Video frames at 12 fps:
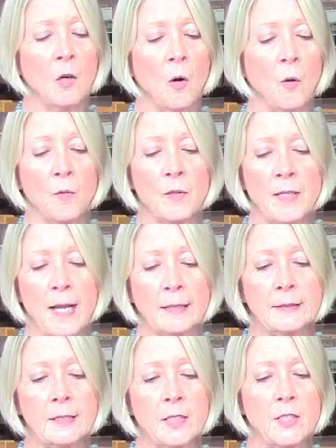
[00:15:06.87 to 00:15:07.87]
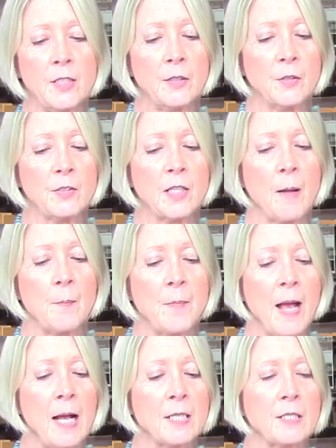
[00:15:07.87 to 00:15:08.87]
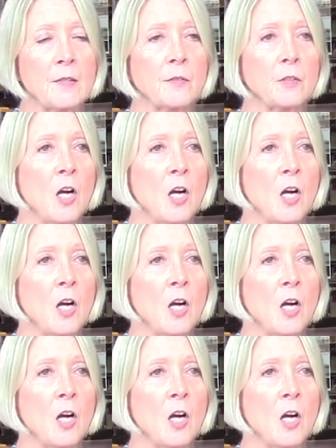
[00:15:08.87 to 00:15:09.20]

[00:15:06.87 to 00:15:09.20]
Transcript: Over the next 6 years, a massive,